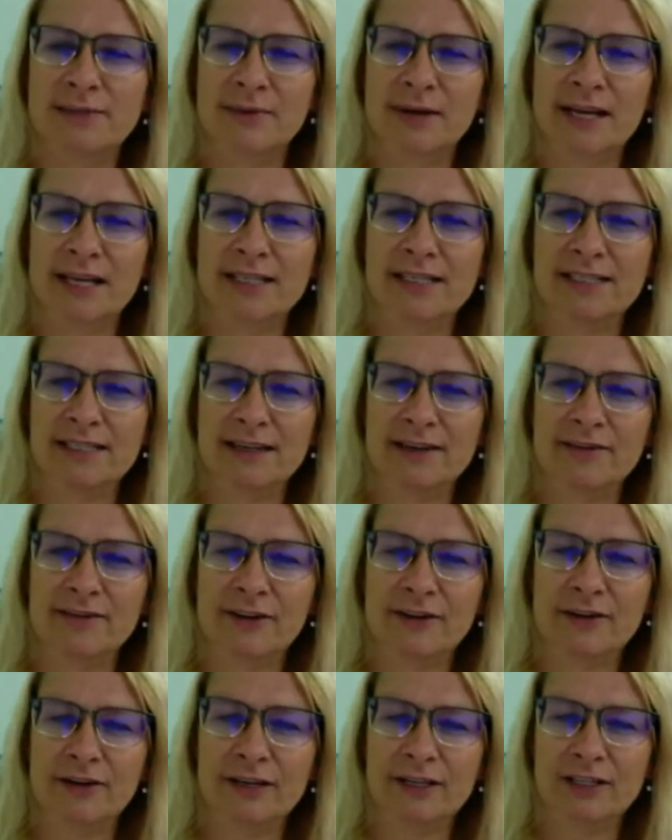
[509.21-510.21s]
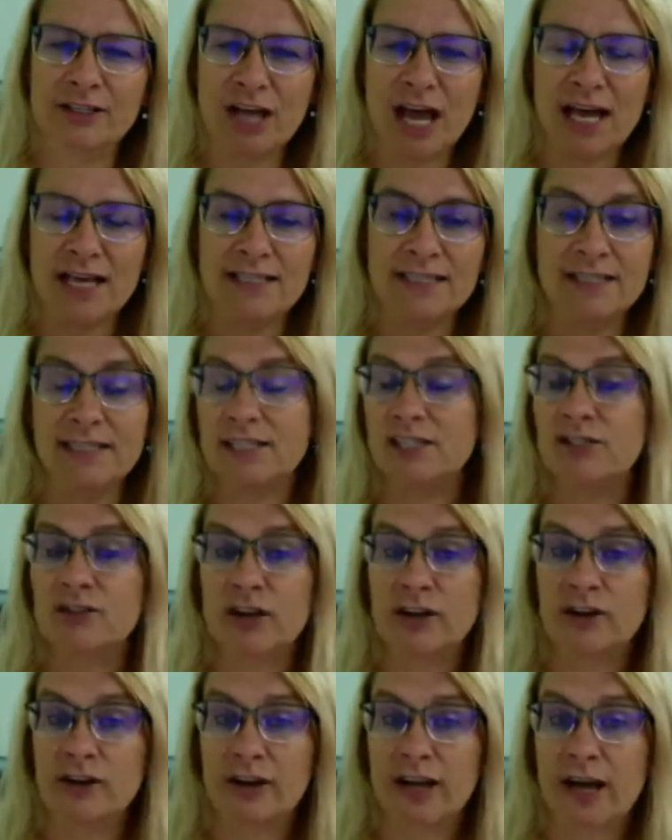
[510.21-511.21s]
when I see a very shy 6th
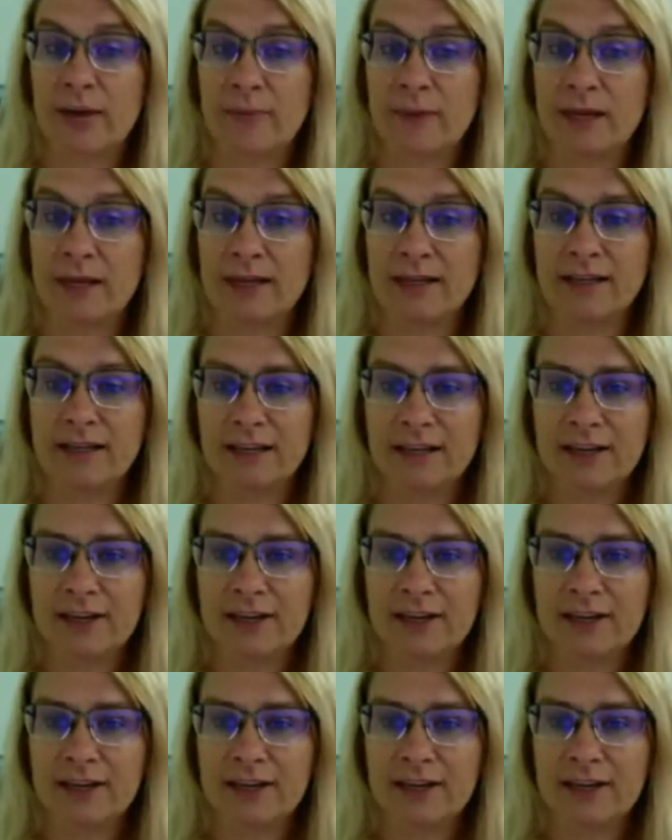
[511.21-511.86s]
grader come in